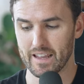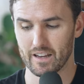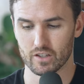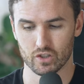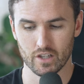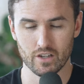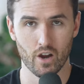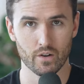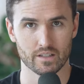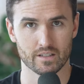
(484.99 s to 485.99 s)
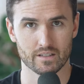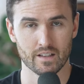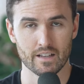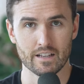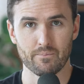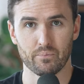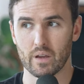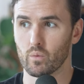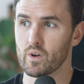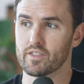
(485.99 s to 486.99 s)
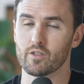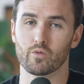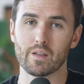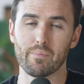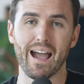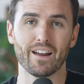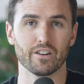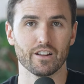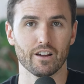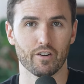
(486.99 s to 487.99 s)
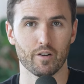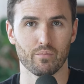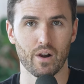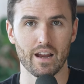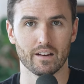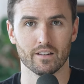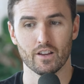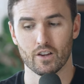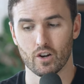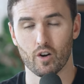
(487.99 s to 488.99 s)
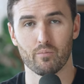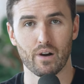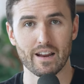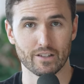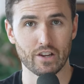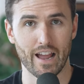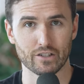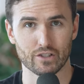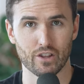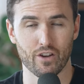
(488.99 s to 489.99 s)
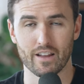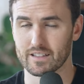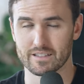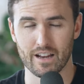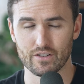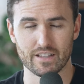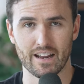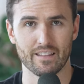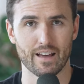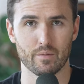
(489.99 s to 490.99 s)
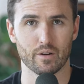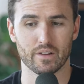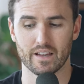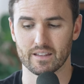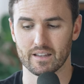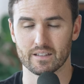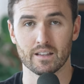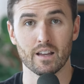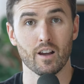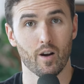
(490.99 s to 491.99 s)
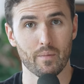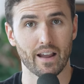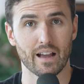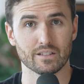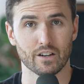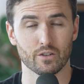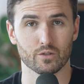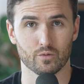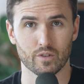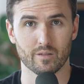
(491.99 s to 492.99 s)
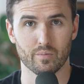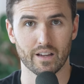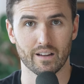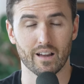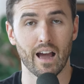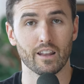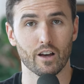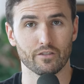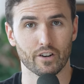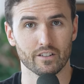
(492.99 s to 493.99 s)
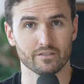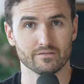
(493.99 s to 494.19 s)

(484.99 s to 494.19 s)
And she noticed that with the repatterning of her brain, she actually thought this, never said out loud, but it went like this. Oh my gosh, that girl's really big. I love her.